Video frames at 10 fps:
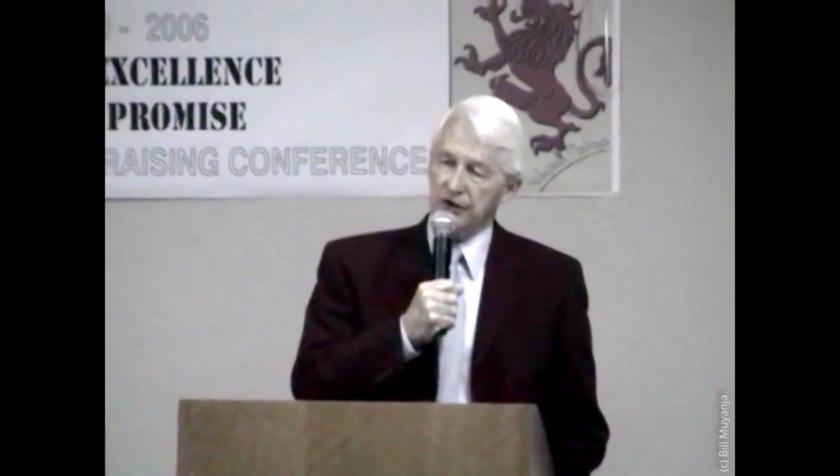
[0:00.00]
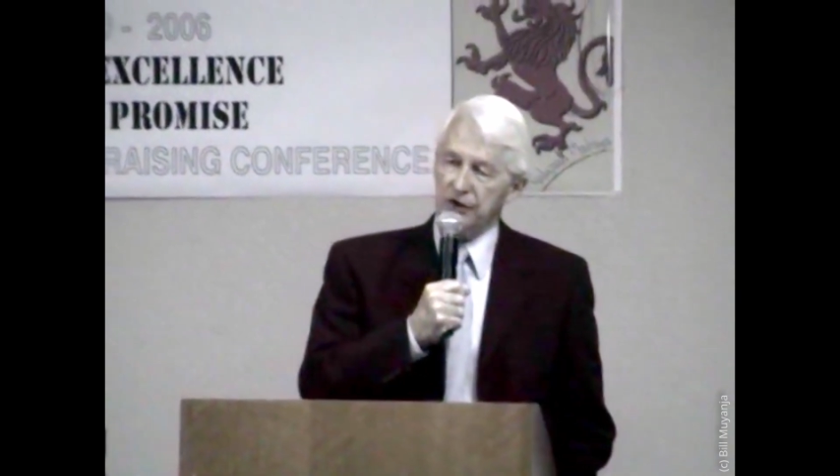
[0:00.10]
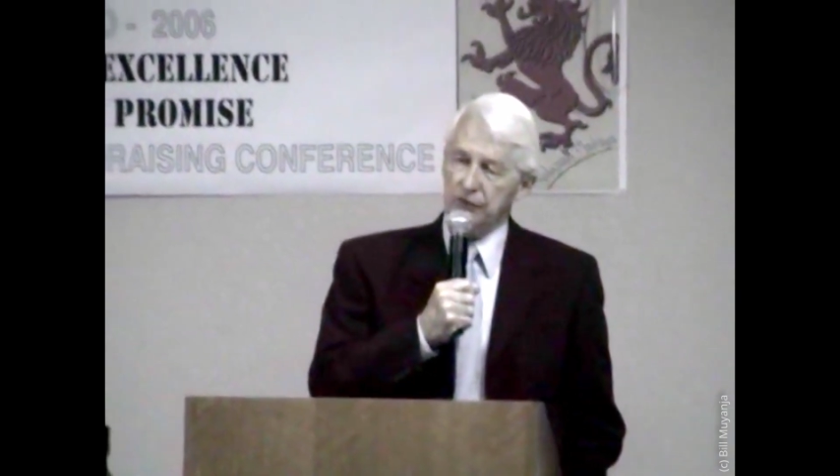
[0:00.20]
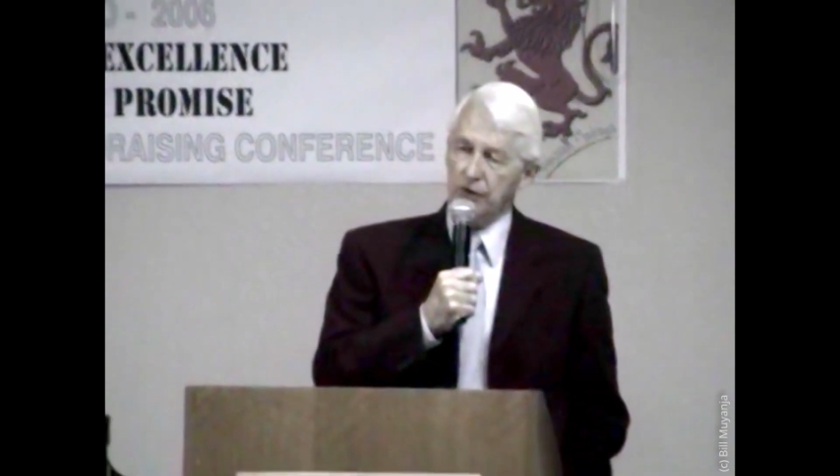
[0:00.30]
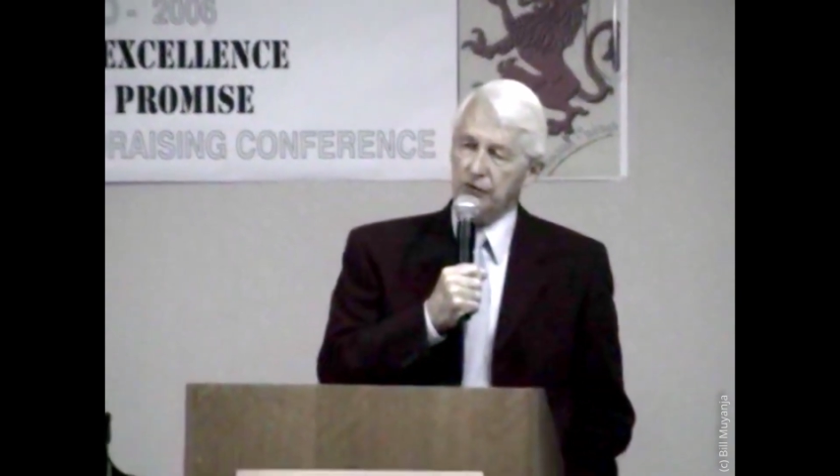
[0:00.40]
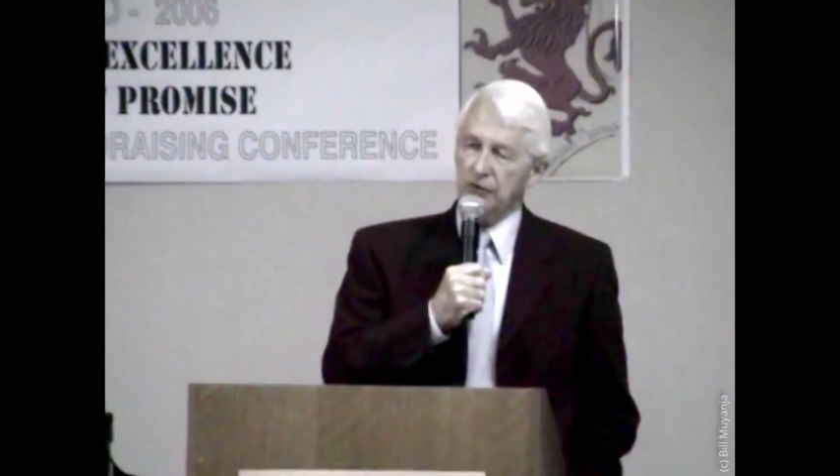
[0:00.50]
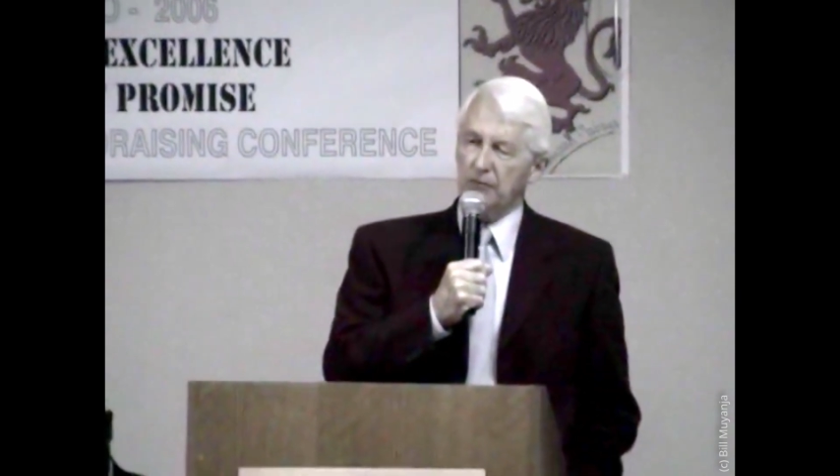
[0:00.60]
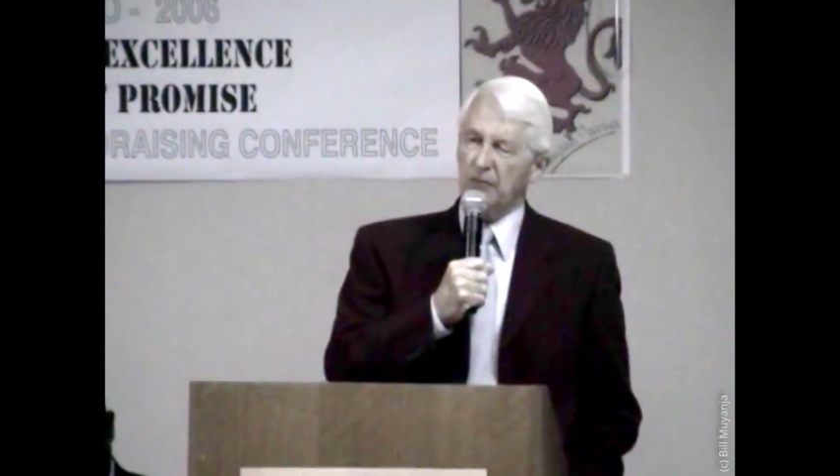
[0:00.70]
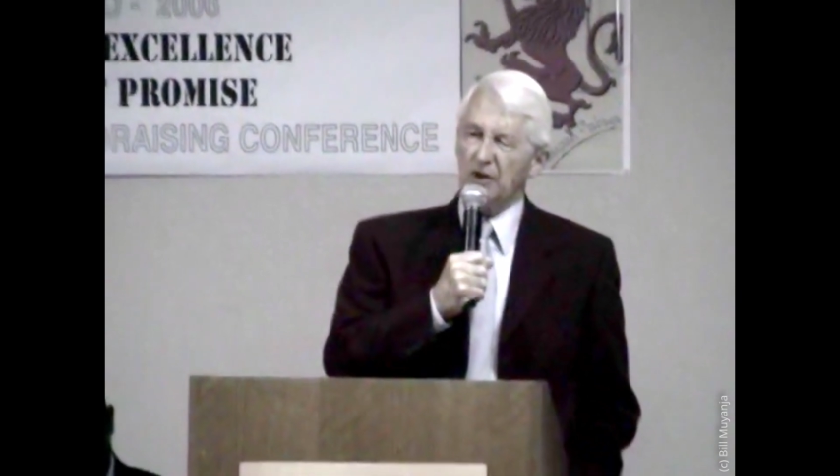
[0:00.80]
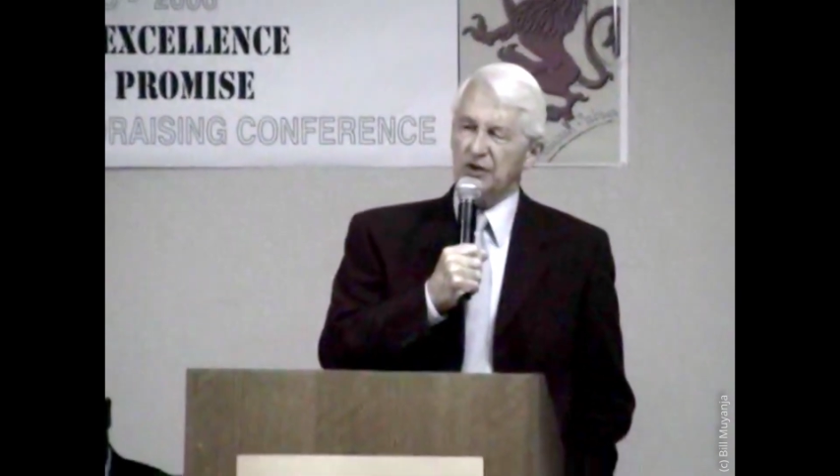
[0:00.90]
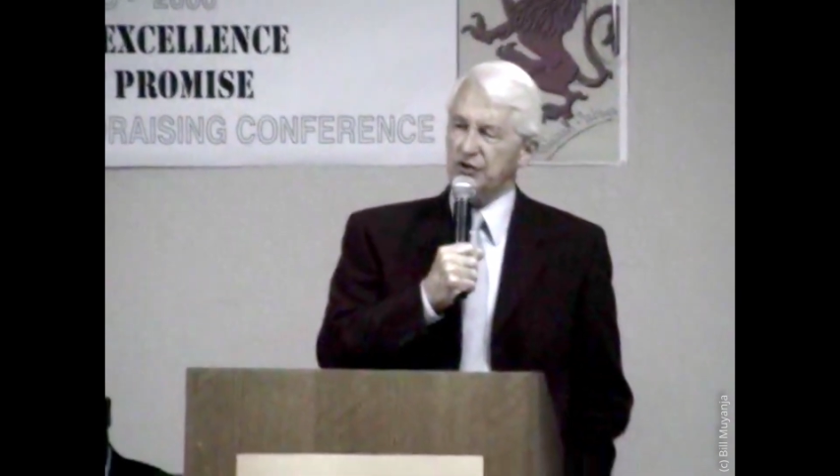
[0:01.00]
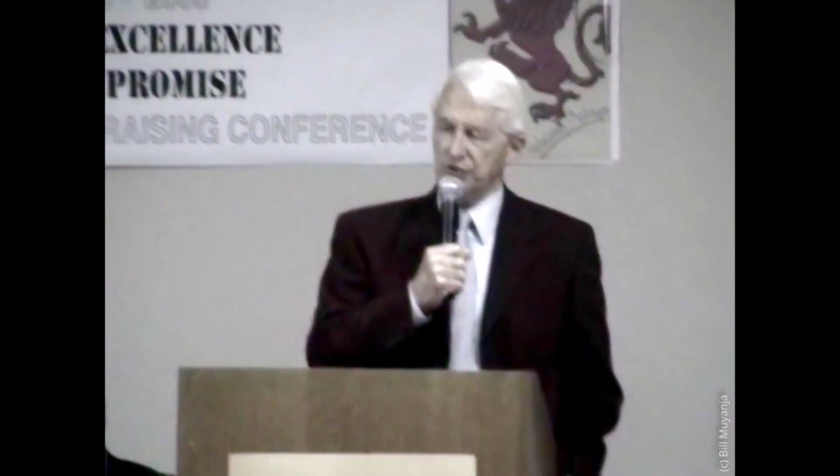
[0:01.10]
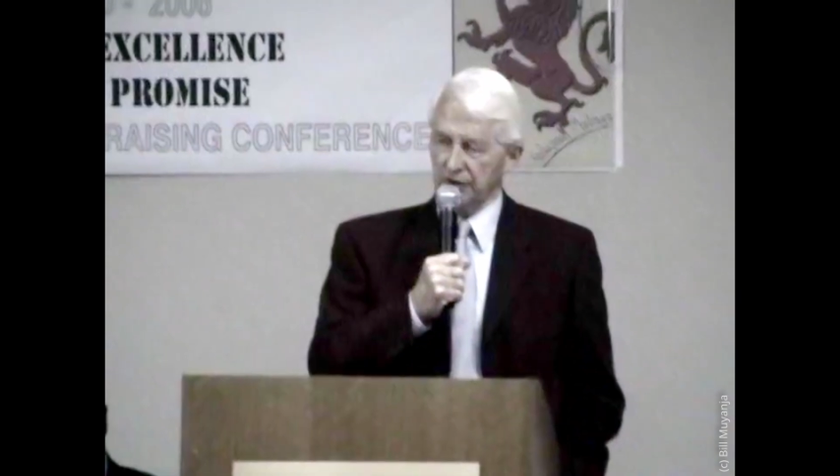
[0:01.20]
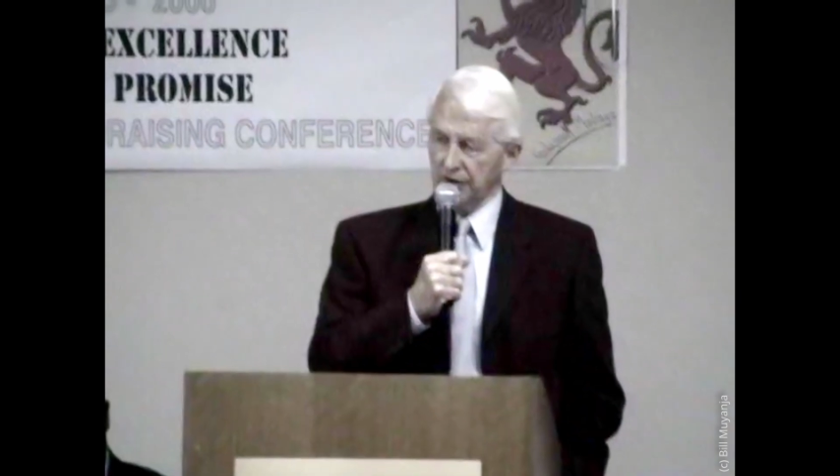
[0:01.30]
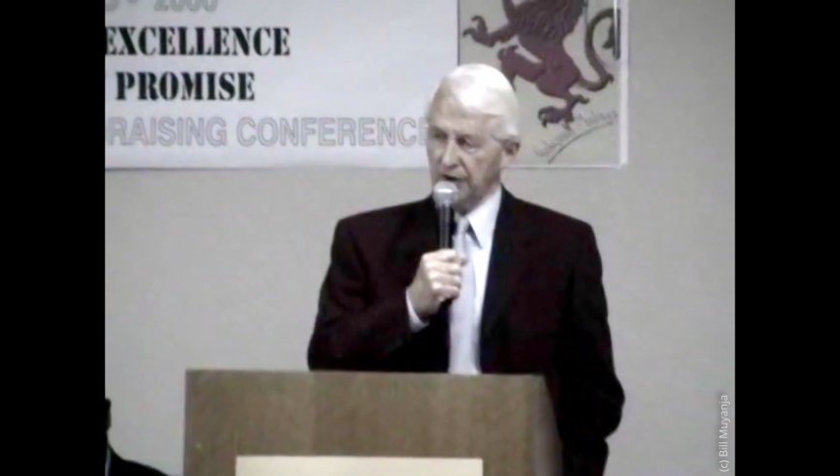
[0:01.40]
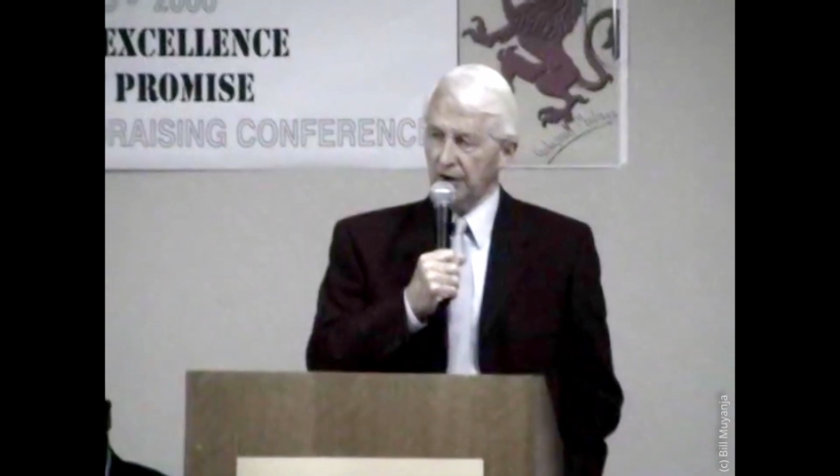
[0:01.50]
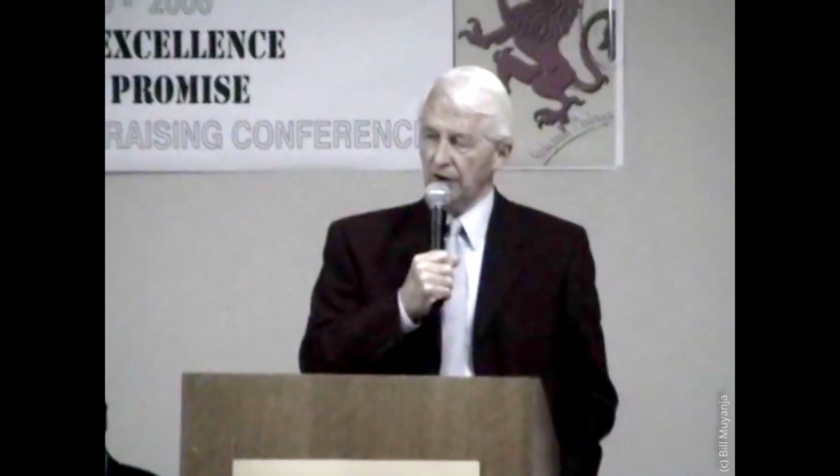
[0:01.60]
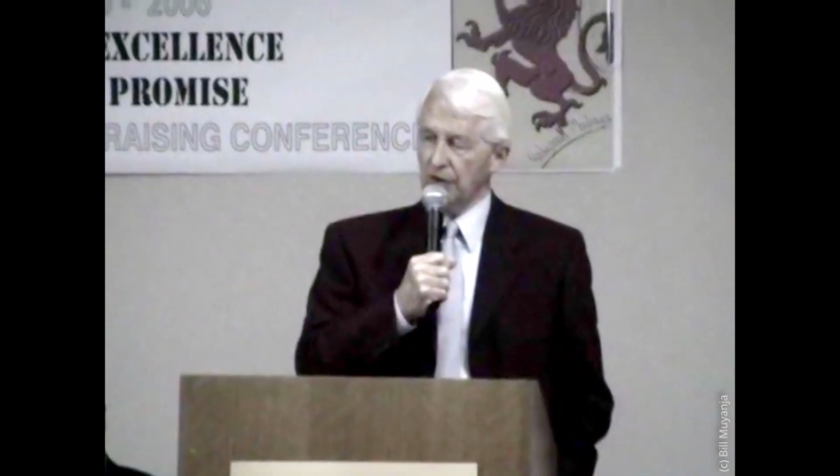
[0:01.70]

he wrote a masterly